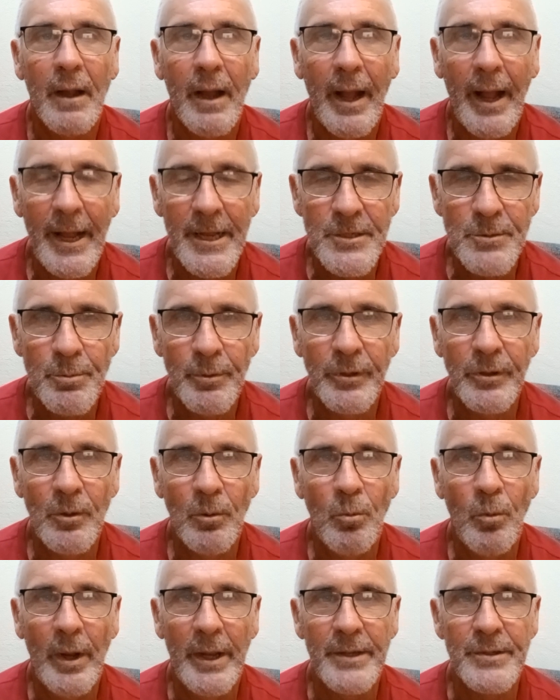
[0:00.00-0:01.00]
as with the
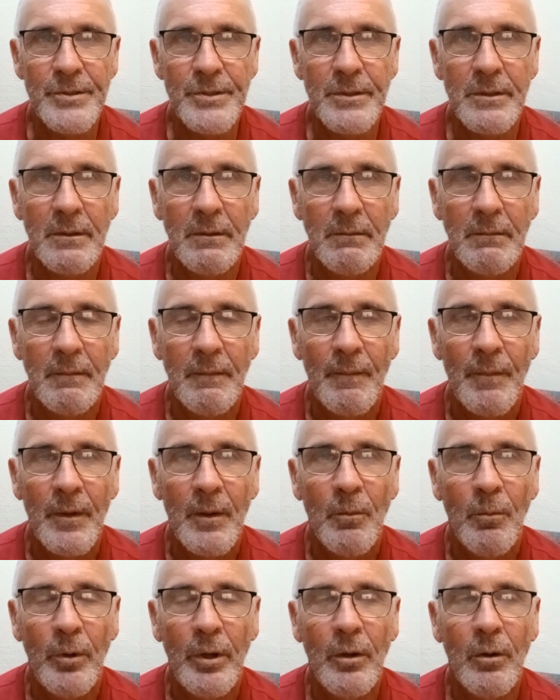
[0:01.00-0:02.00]
West,
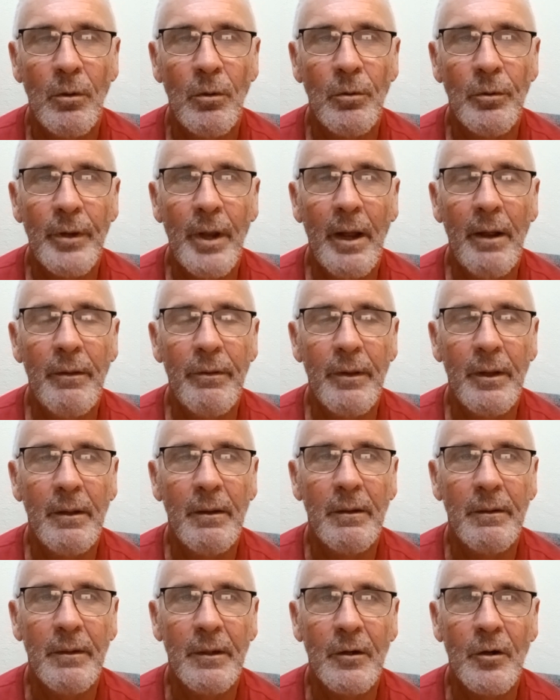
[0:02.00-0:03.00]
we all know
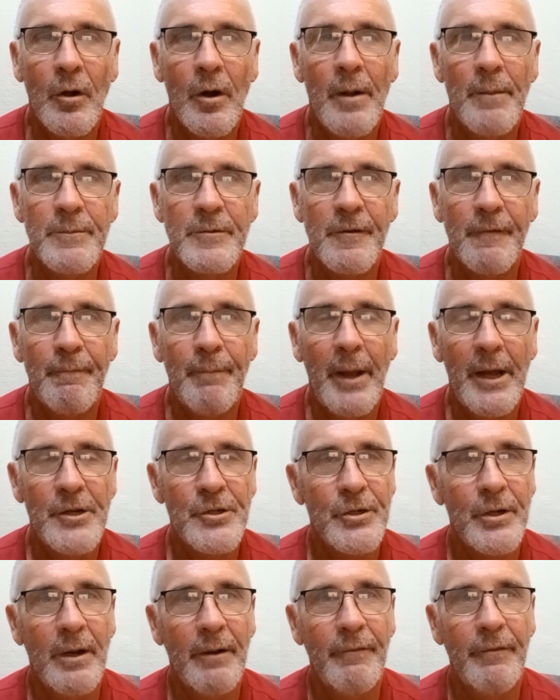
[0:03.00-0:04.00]
the crimes of
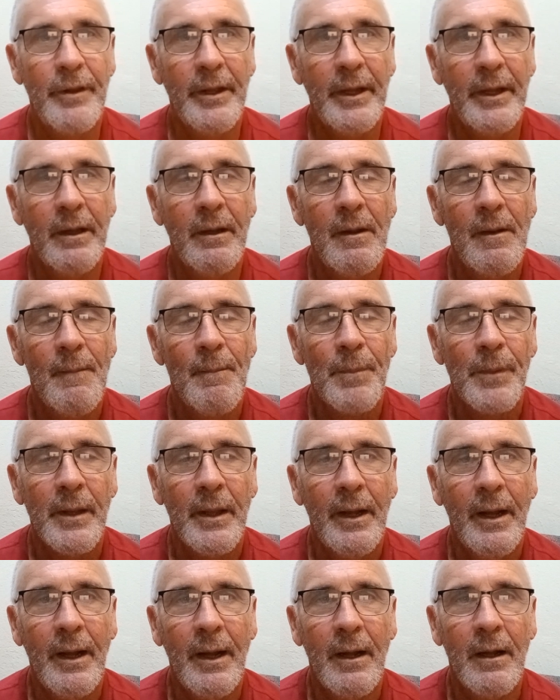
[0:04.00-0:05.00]
passion over there
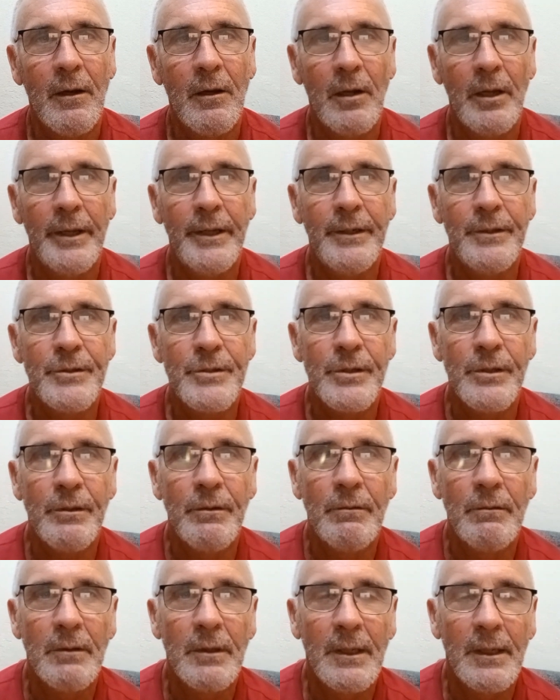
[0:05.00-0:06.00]
lead
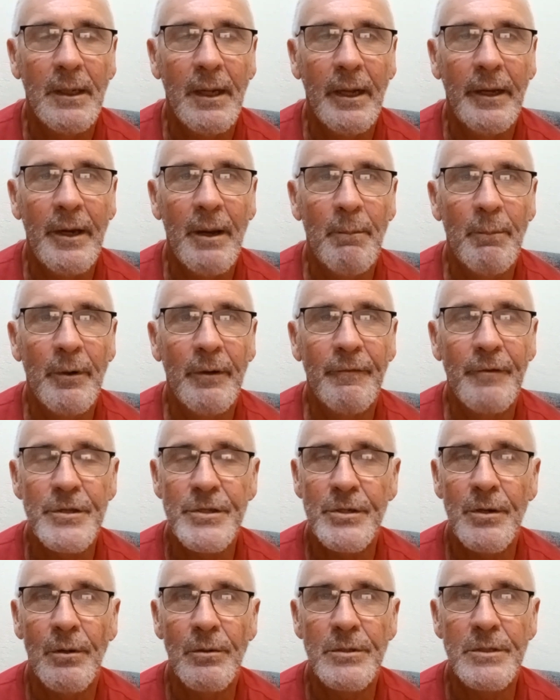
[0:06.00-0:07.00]
to a number of
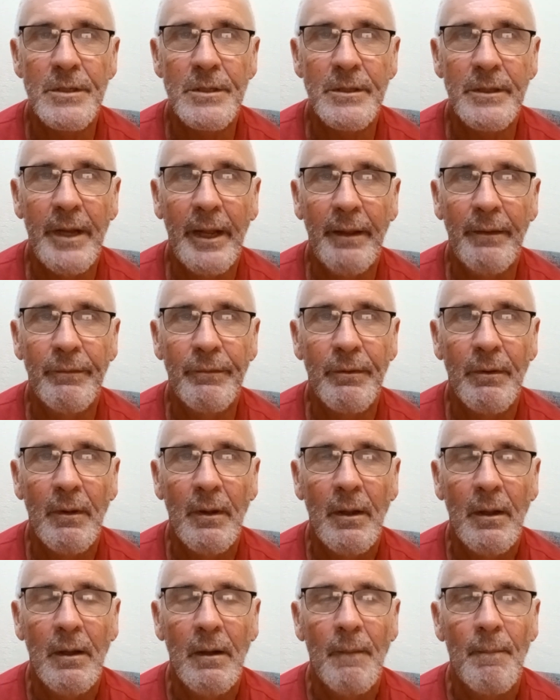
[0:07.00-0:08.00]
assaults and deaths.
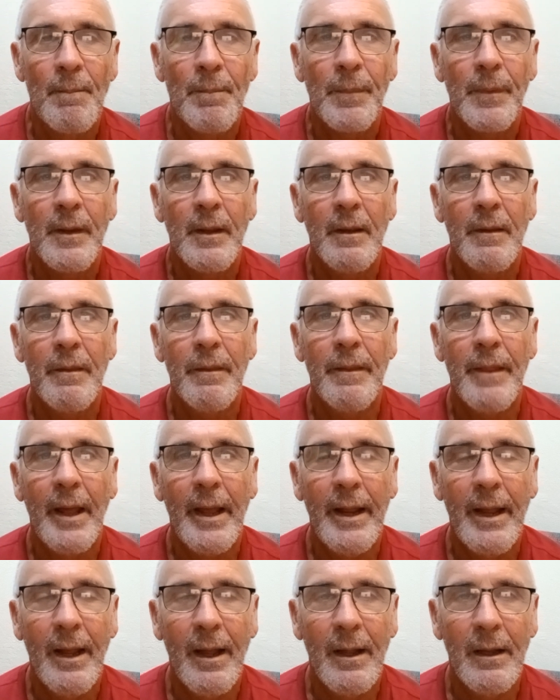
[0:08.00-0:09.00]

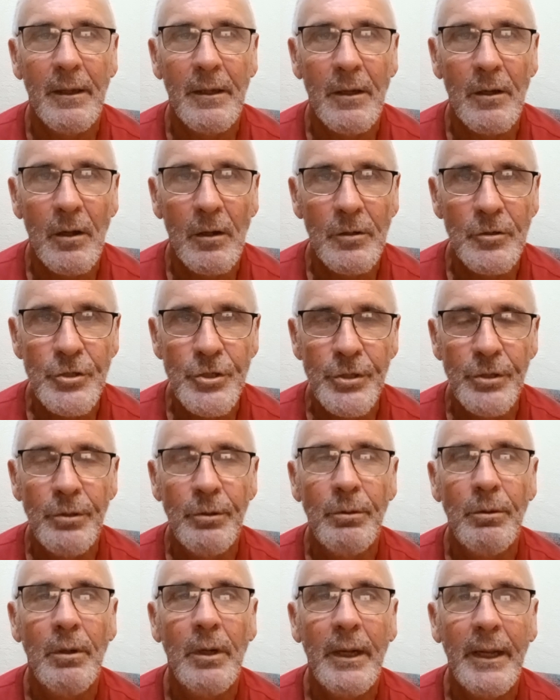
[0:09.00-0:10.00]
They
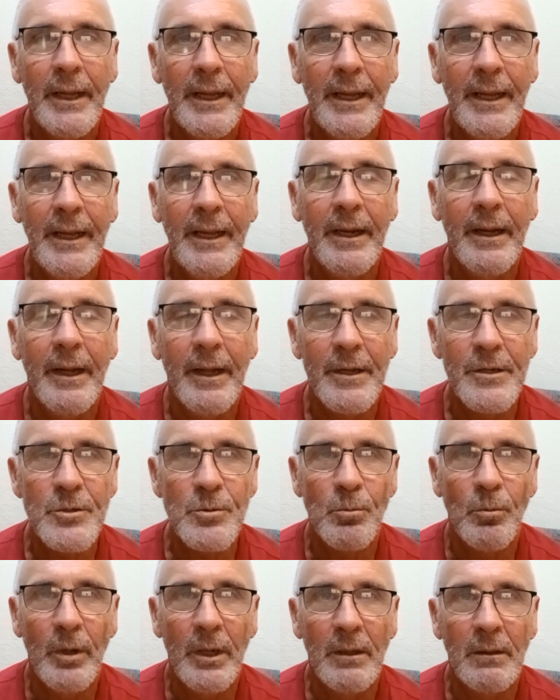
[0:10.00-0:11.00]
do here as
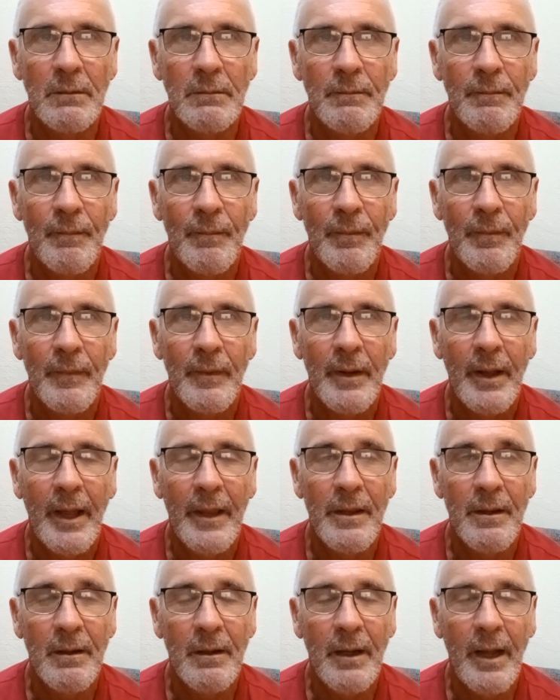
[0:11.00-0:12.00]
well.
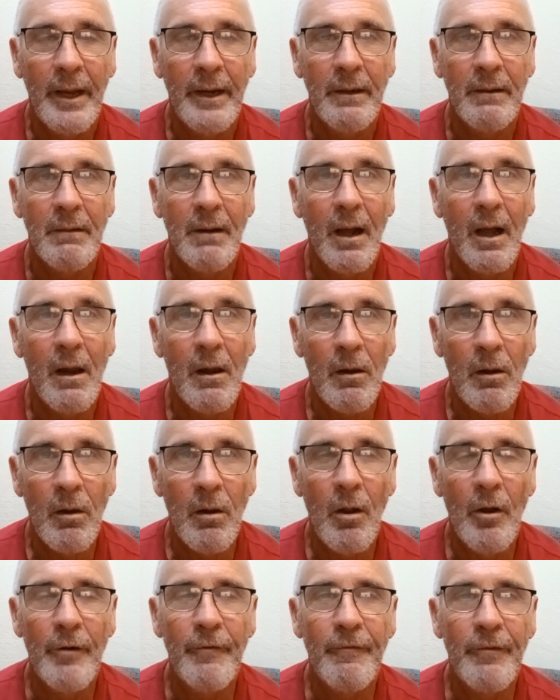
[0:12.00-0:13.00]
And a
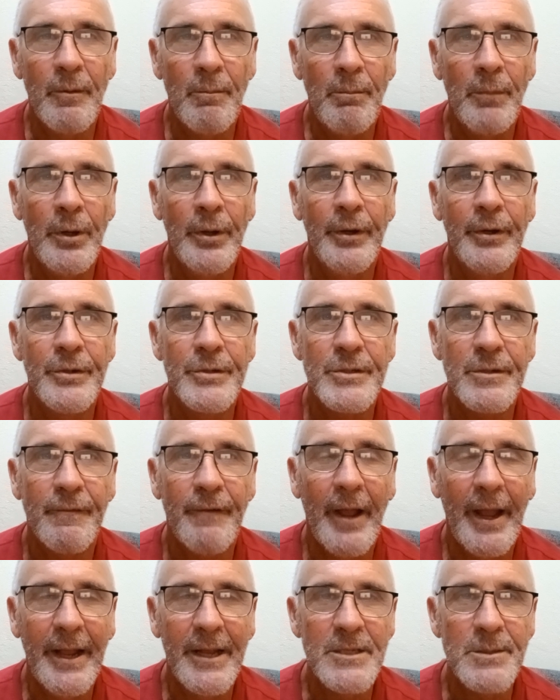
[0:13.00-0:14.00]
lot of the murders of
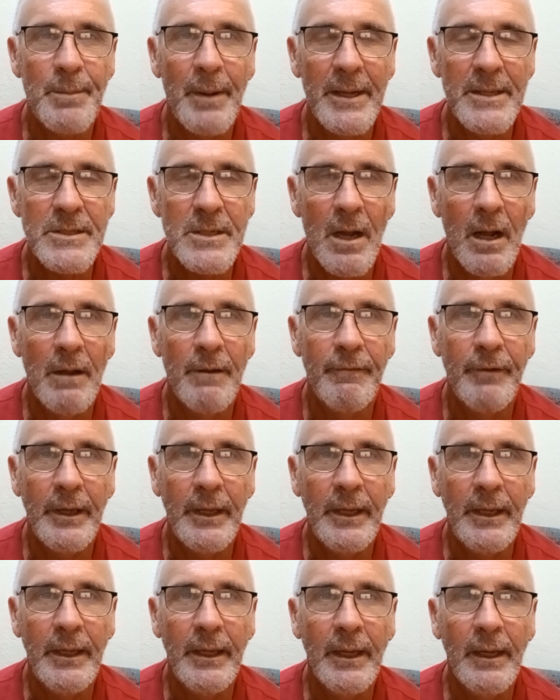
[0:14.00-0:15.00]
expats over
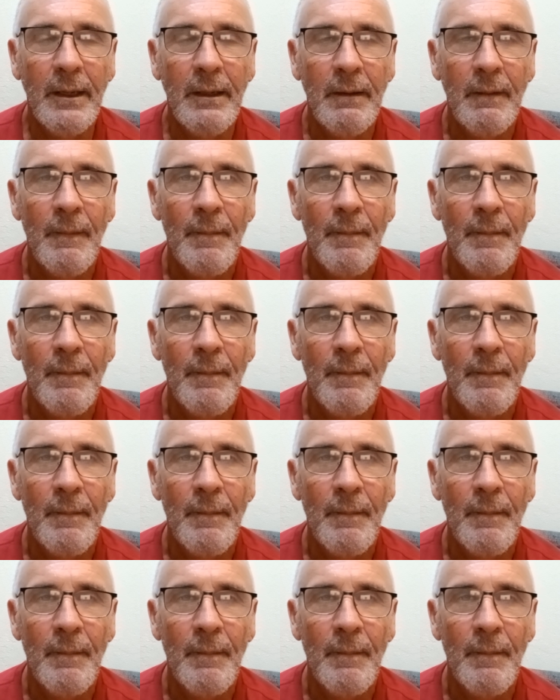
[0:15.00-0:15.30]
here